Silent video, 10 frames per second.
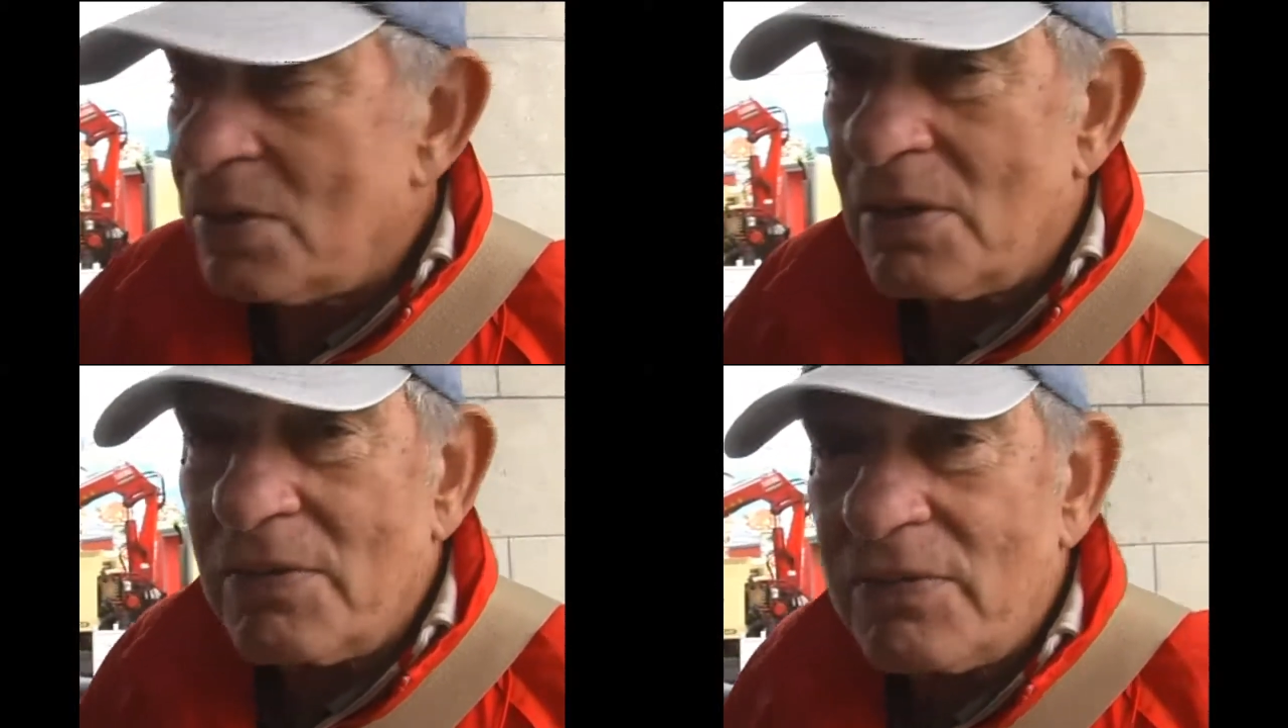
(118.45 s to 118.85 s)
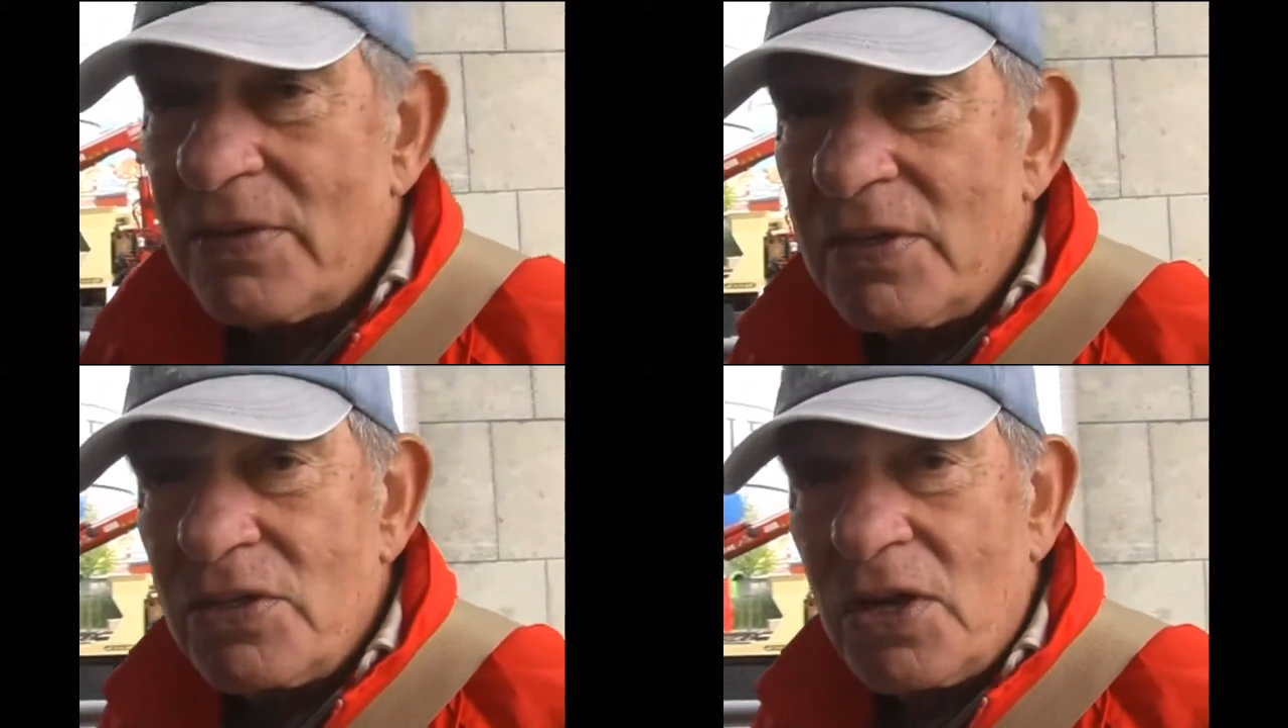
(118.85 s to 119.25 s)
of
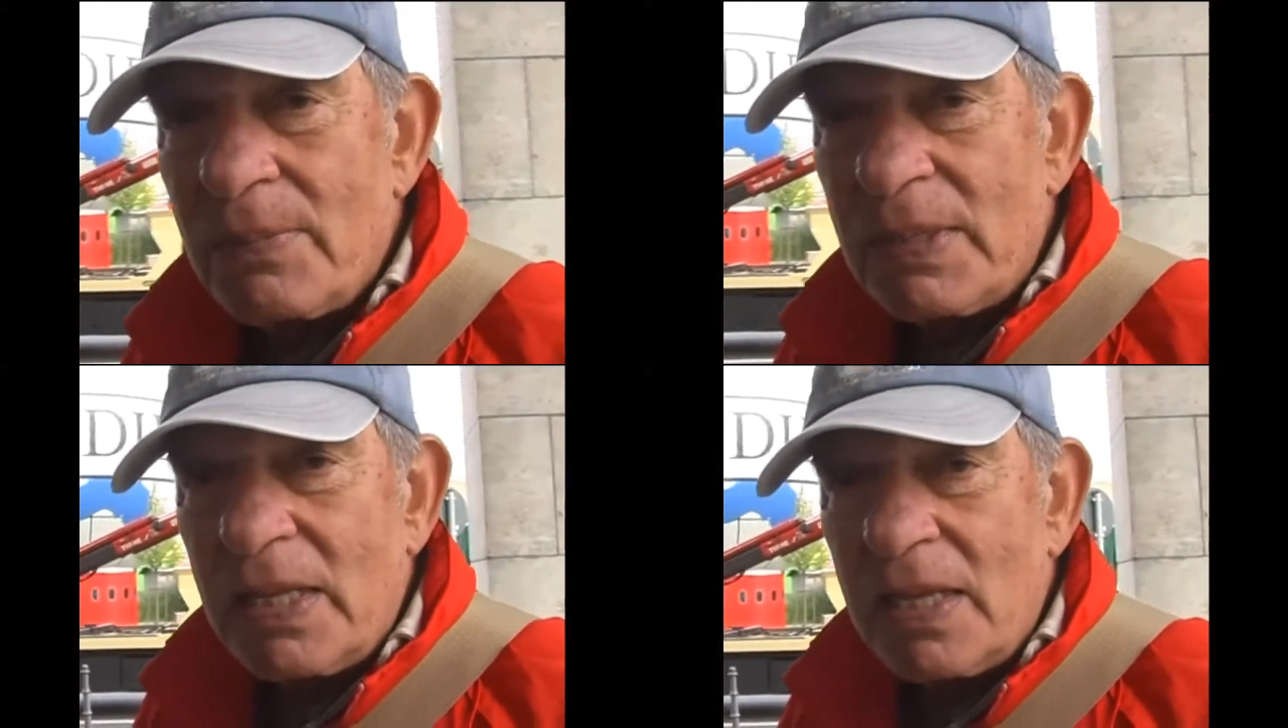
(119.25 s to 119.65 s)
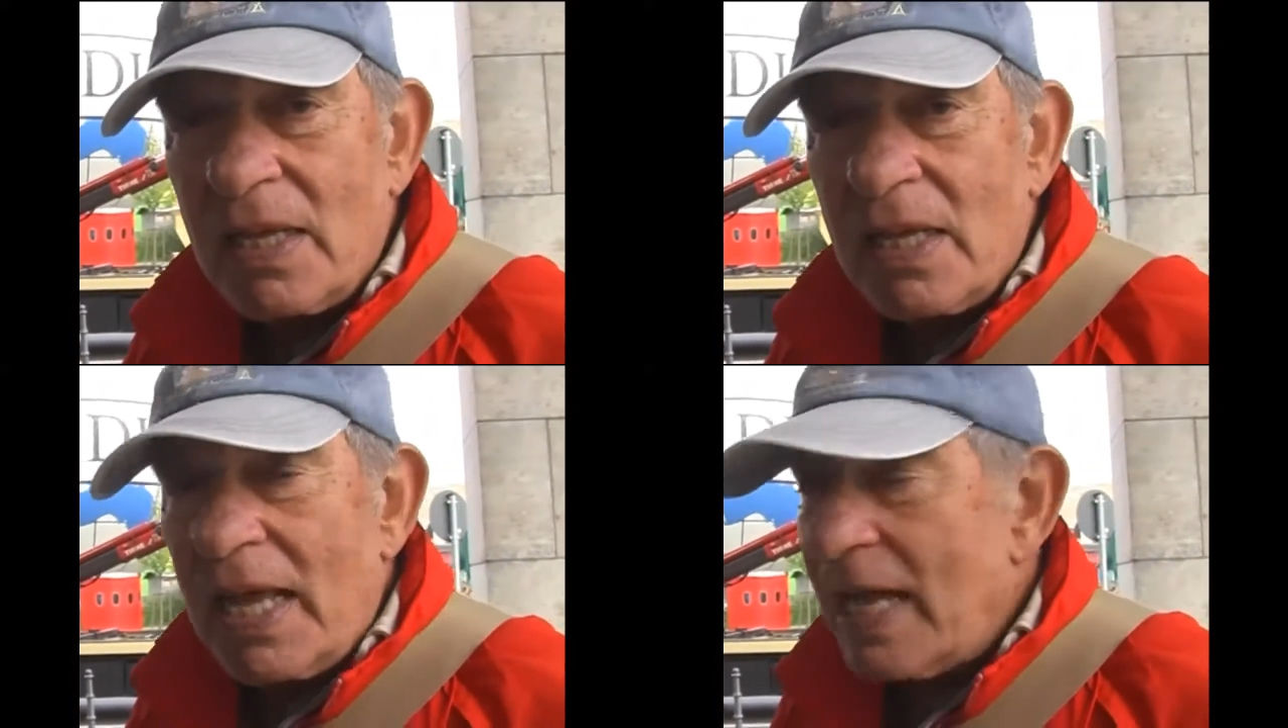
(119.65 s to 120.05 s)
Germany.
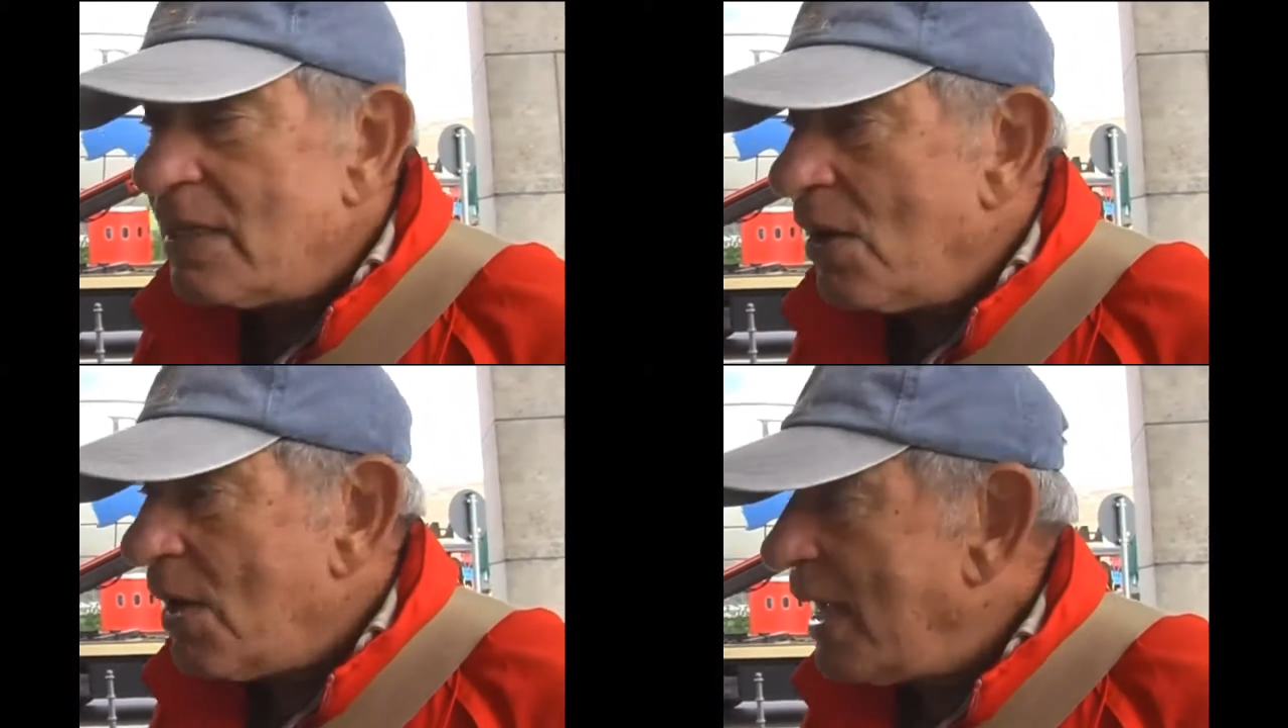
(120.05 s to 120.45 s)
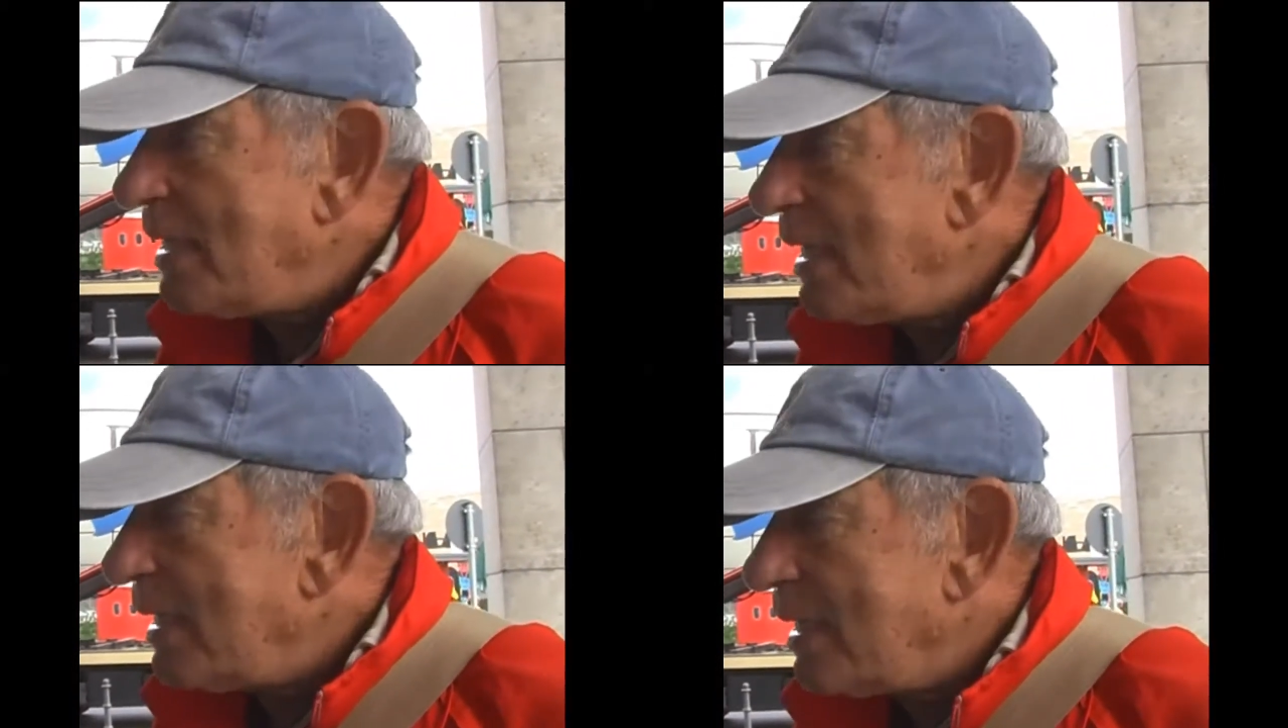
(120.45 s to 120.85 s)
He had no idea